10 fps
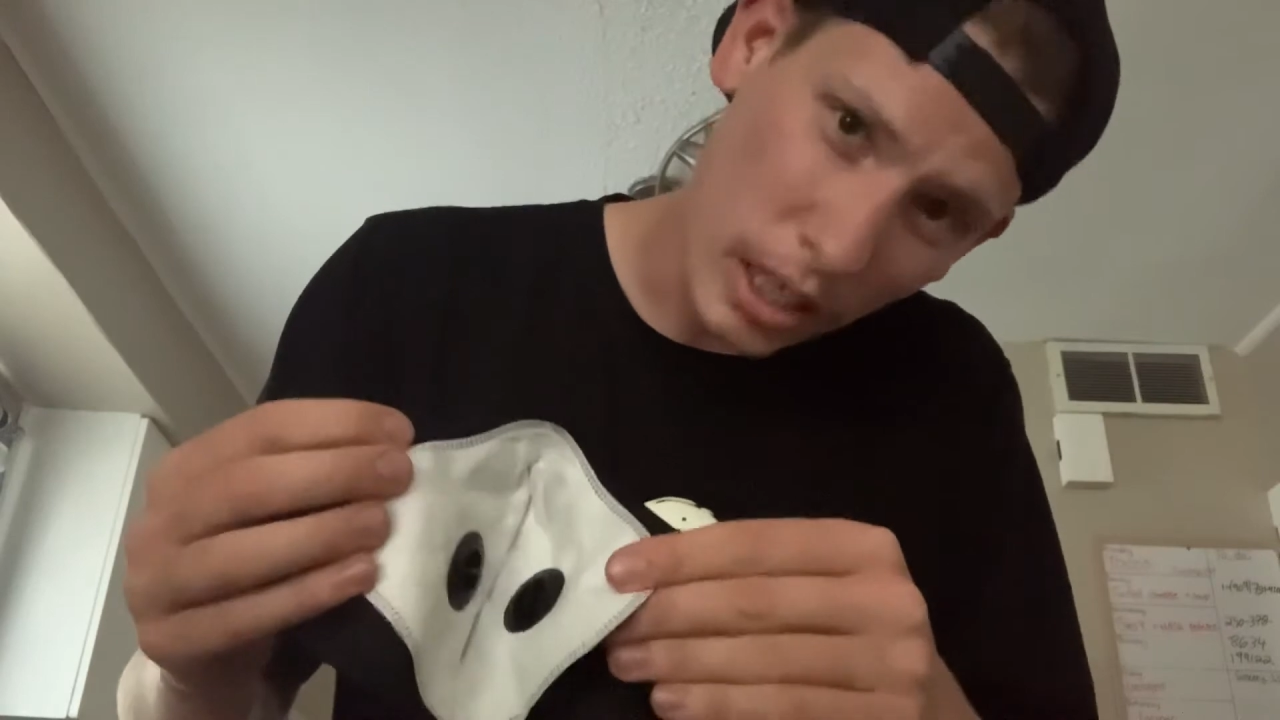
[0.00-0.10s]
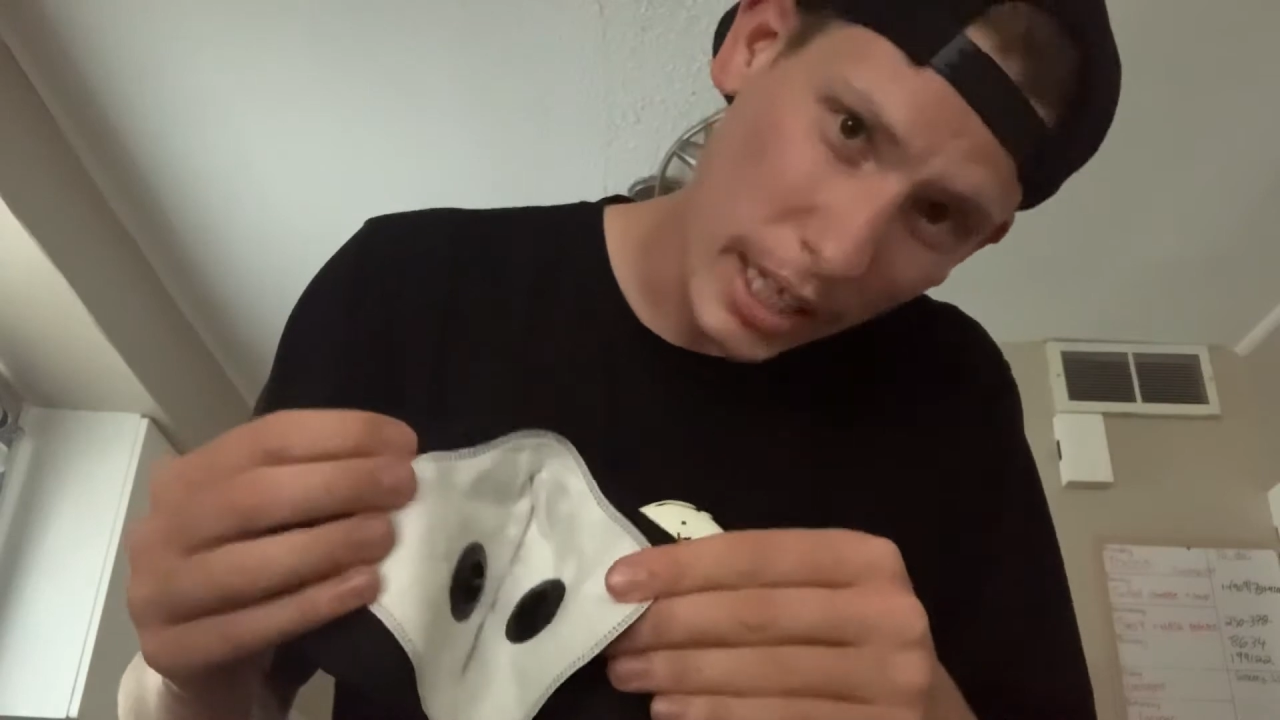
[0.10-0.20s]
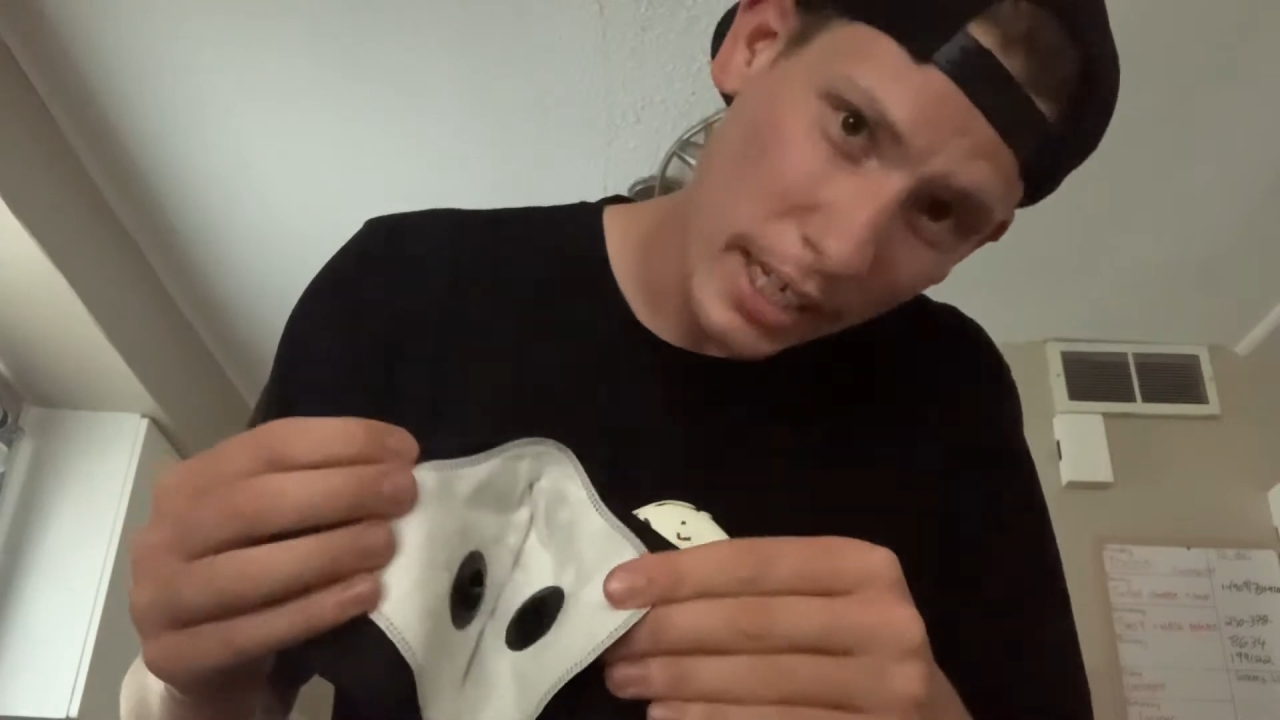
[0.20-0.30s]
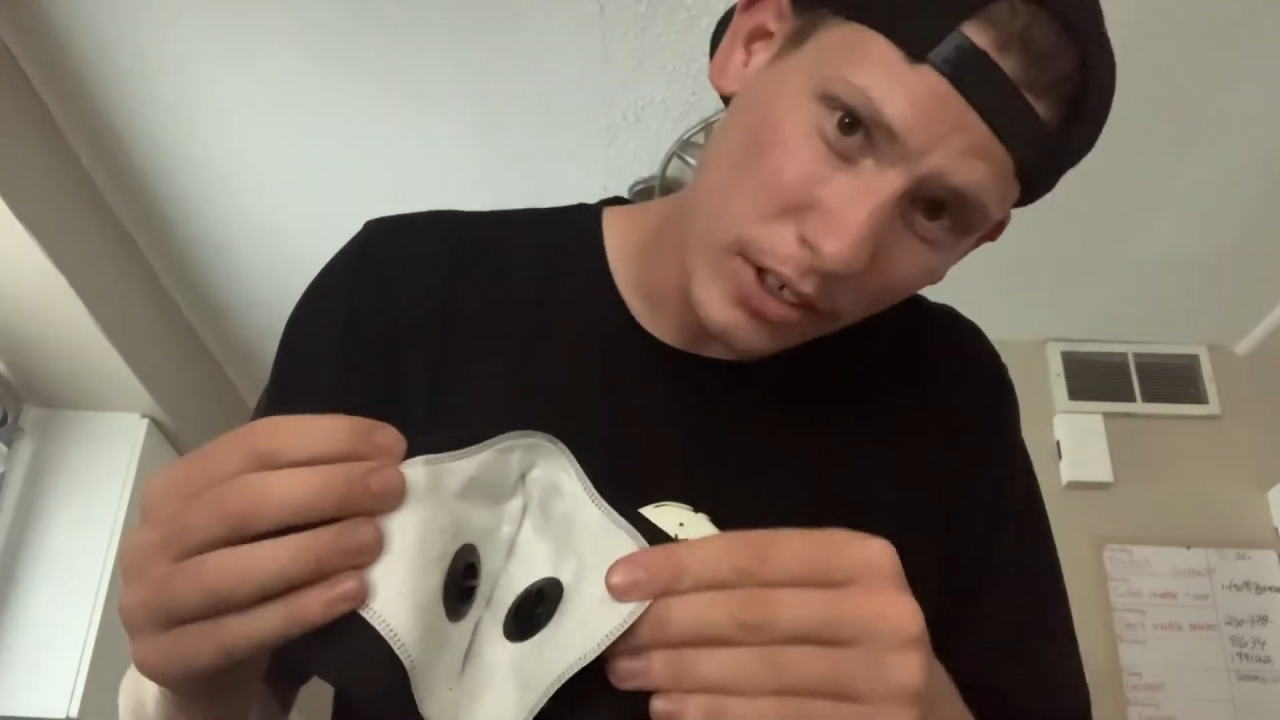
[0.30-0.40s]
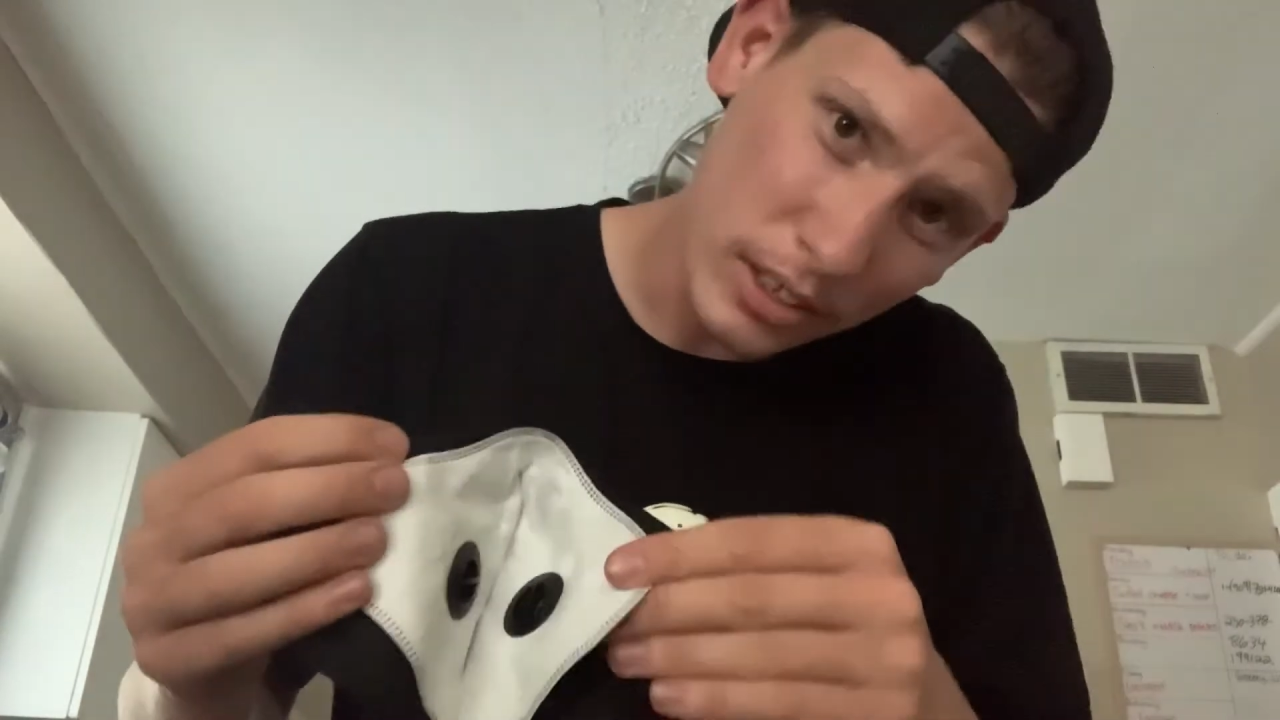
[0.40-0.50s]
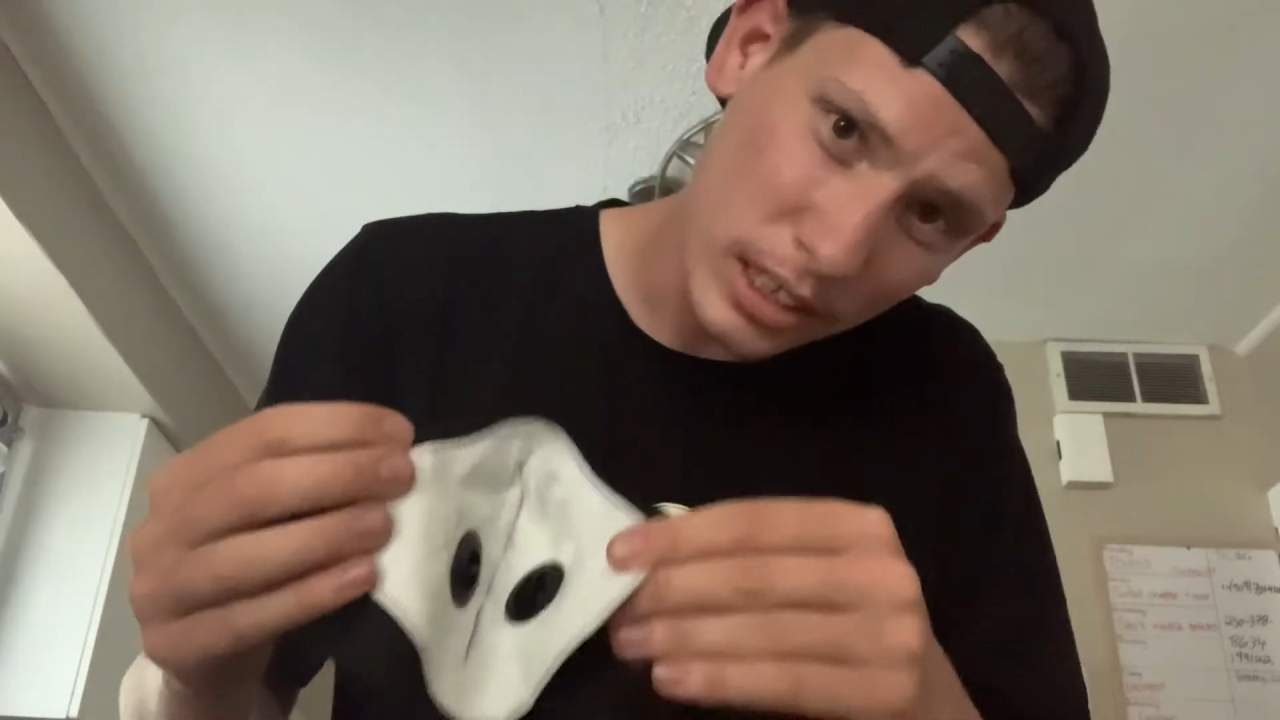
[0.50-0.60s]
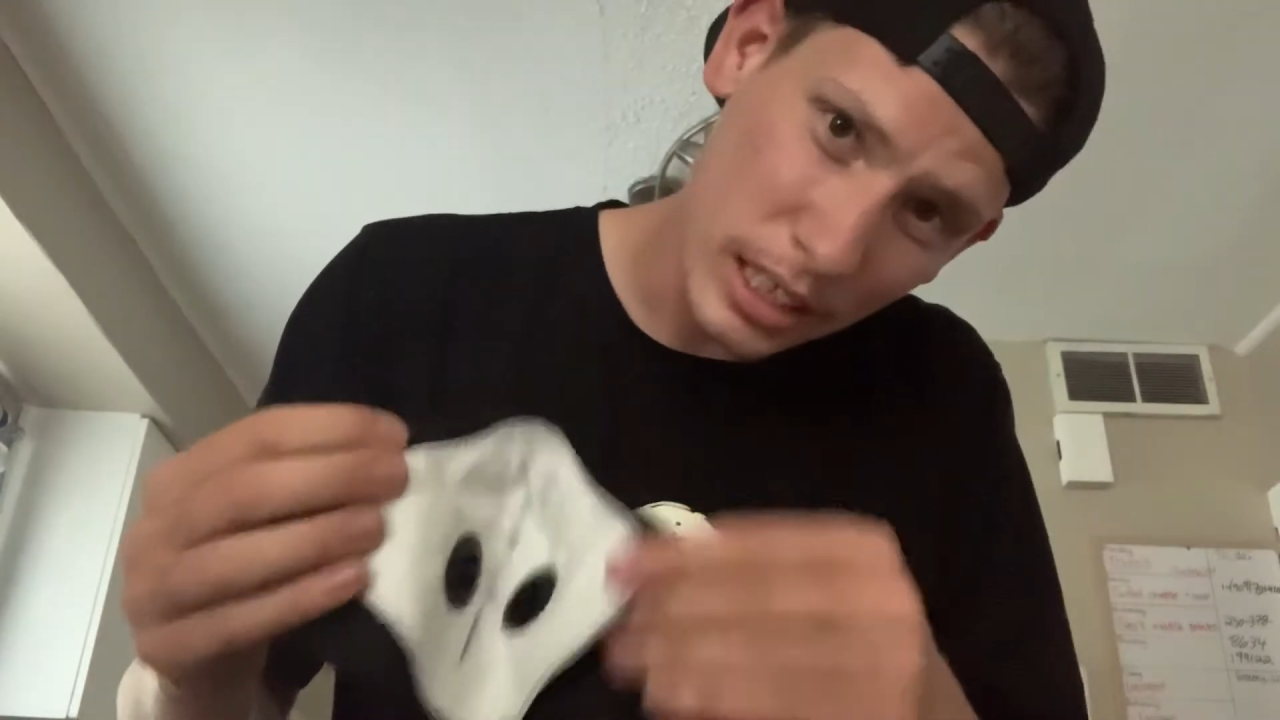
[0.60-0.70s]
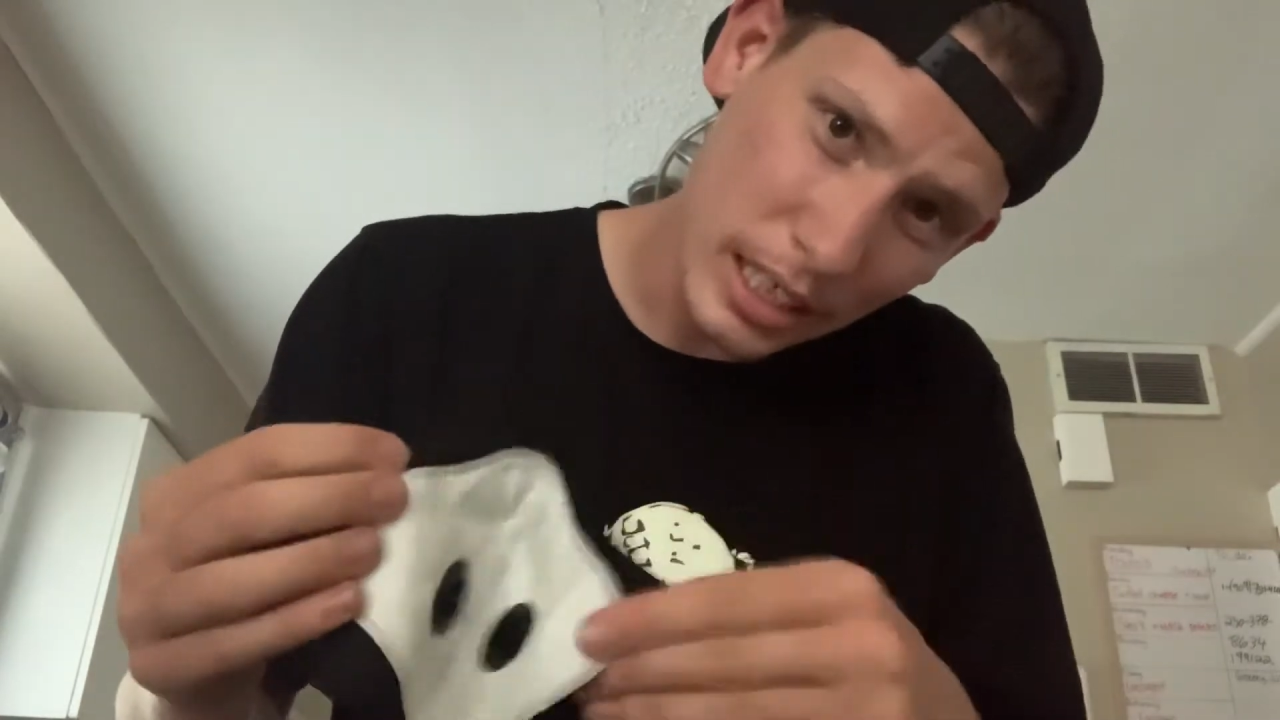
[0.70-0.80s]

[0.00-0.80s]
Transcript: layers